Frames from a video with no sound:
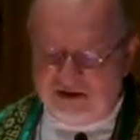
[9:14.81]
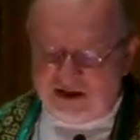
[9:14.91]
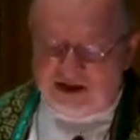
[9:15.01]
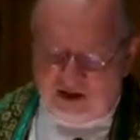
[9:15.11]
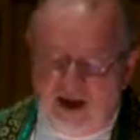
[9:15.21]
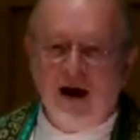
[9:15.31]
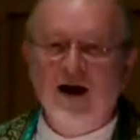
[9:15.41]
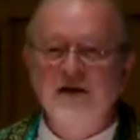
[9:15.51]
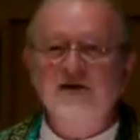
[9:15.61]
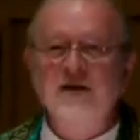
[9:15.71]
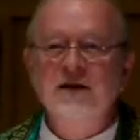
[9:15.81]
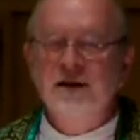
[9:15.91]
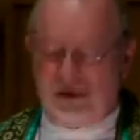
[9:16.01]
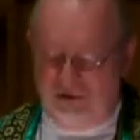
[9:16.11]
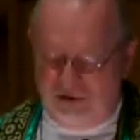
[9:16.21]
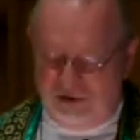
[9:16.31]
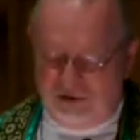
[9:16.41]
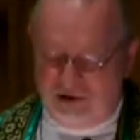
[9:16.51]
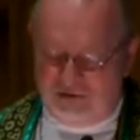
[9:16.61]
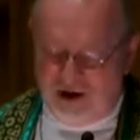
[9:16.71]
declares the
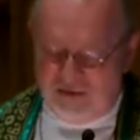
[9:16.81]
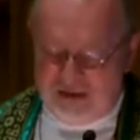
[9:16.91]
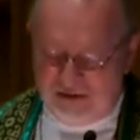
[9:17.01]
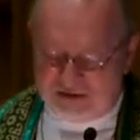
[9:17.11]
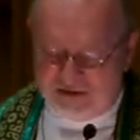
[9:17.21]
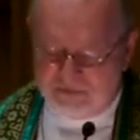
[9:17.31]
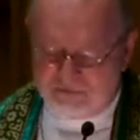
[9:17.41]
Lord of armies.